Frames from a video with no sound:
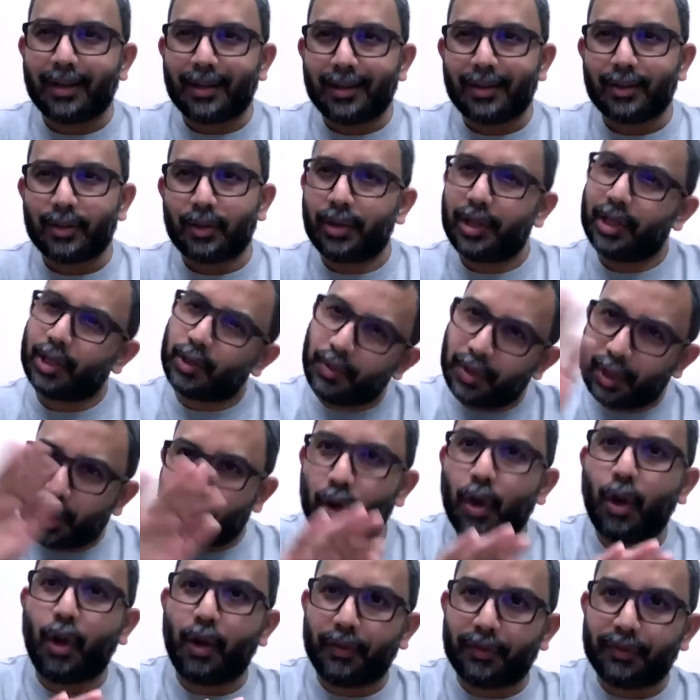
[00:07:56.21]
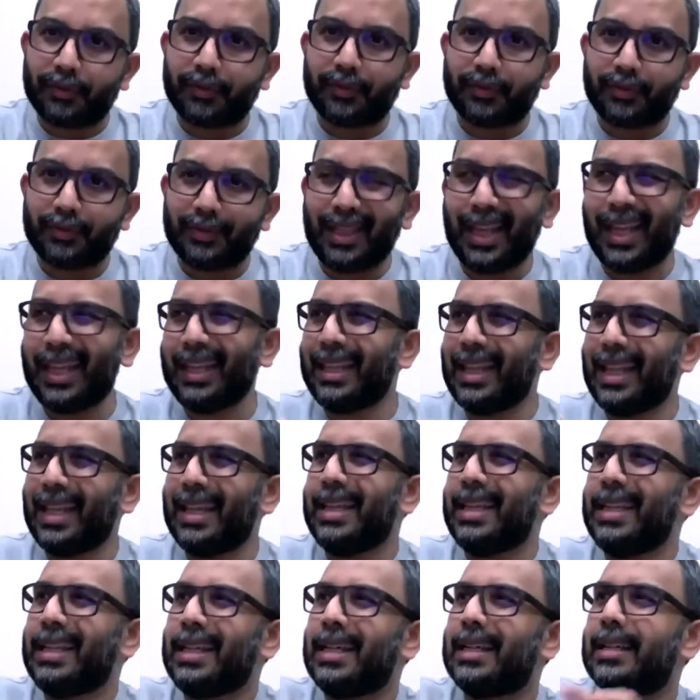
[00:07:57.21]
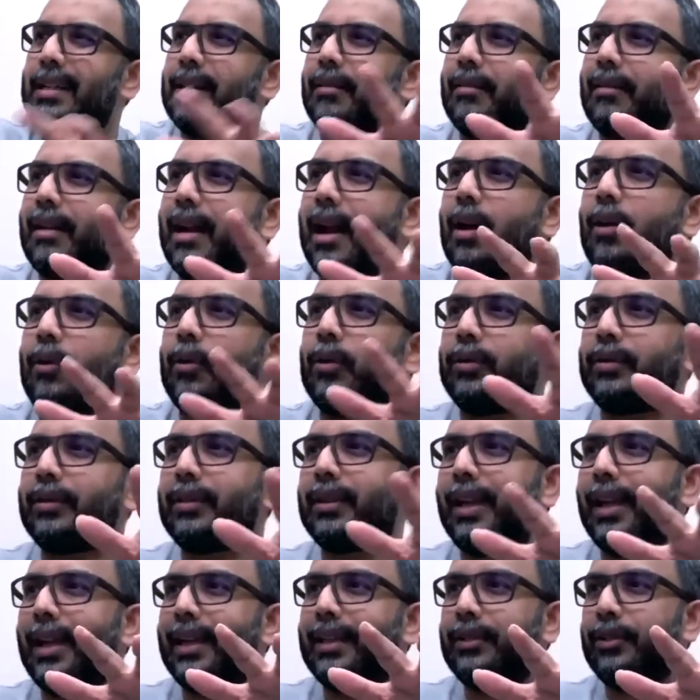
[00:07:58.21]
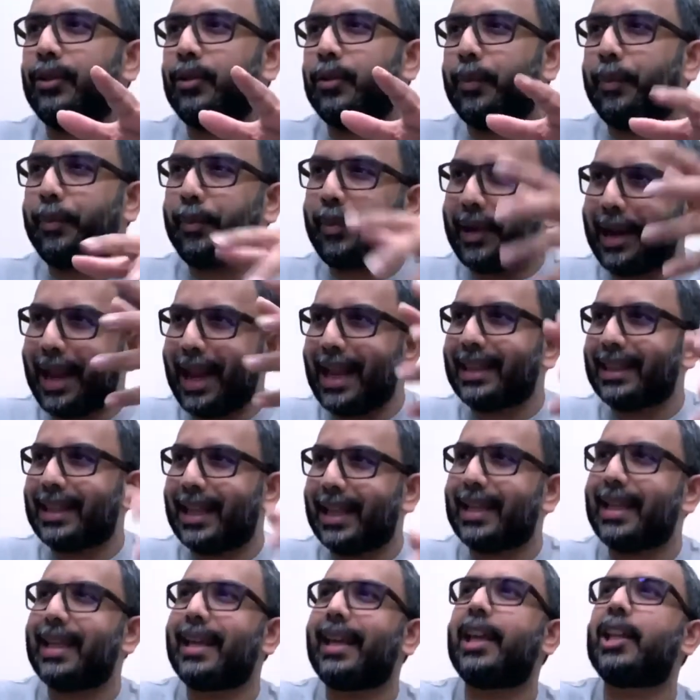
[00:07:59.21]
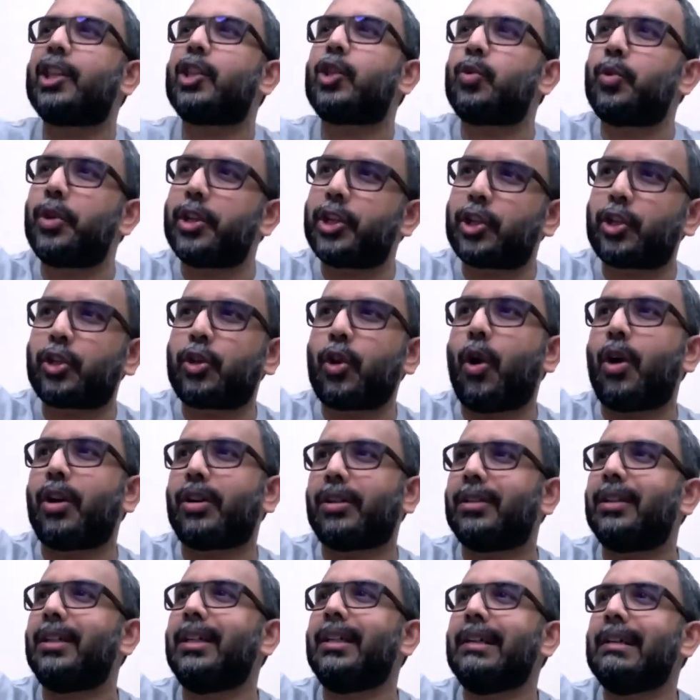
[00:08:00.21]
So they switch off. They linger around, and you pray that they get switched on